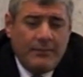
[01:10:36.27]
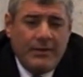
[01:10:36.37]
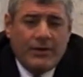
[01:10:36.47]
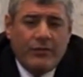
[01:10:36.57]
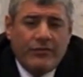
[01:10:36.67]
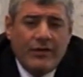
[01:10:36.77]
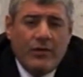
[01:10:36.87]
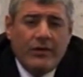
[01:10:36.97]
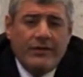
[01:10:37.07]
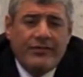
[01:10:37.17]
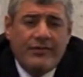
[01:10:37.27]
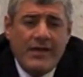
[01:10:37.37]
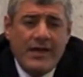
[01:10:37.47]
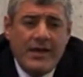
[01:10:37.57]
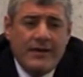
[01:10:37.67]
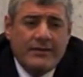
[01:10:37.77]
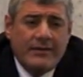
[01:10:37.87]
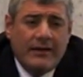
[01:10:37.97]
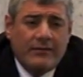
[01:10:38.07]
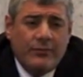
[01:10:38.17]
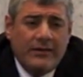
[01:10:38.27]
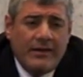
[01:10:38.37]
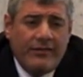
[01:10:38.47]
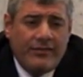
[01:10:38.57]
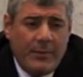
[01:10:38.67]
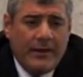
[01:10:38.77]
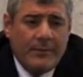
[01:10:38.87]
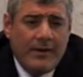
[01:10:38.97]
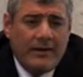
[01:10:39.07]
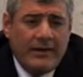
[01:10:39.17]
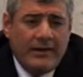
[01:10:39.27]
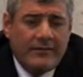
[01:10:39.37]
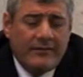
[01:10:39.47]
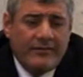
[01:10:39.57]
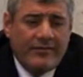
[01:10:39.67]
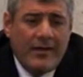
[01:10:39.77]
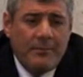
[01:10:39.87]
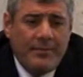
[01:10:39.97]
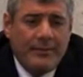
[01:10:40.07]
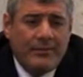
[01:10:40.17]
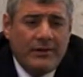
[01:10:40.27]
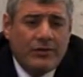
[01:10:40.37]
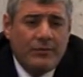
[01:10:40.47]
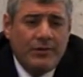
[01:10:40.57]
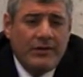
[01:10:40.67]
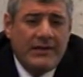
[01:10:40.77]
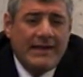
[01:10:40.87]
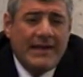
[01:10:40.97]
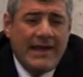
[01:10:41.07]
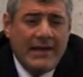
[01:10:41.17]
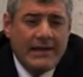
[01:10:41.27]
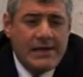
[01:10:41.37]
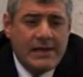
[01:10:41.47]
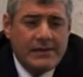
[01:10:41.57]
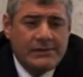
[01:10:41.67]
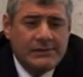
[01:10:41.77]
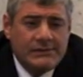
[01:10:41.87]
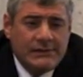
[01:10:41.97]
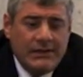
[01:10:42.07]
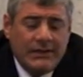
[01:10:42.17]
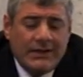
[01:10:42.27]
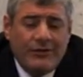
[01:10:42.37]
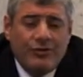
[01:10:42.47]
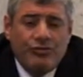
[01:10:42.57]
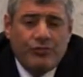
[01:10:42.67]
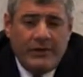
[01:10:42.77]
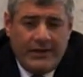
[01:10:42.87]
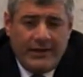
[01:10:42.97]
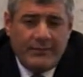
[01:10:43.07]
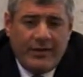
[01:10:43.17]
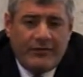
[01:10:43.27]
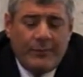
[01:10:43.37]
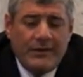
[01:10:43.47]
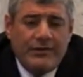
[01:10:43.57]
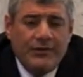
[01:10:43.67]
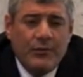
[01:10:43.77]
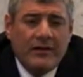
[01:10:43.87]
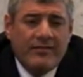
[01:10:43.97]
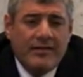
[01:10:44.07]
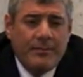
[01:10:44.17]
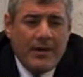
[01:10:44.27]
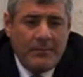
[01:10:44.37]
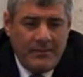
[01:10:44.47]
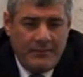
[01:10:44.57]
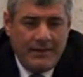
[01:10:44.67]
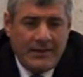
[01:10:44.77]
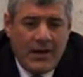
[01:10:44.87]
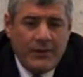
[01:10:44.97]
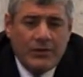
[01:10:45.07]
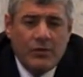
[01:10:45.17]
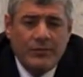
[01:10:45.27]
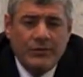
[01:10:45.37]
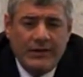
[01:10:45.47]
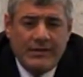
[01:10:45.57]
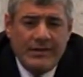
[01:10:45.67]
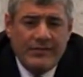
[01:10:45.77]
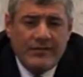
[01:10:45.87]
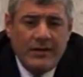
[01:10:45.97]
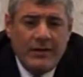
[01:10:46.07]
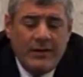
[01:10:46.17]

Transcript: because they already see that when they speak about it, some people in the community get angry. Now, usually, let me explain to you what's the problem in our communities.